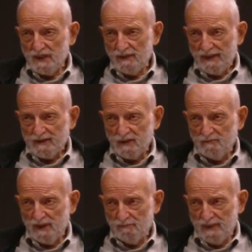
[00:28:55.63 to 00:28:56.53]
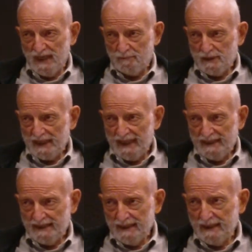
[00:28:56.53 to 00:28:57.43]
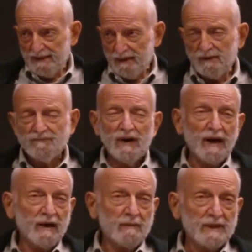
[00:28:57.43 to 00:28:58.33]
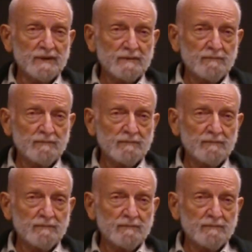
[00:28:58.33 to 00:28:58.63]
that could manipulate their environment.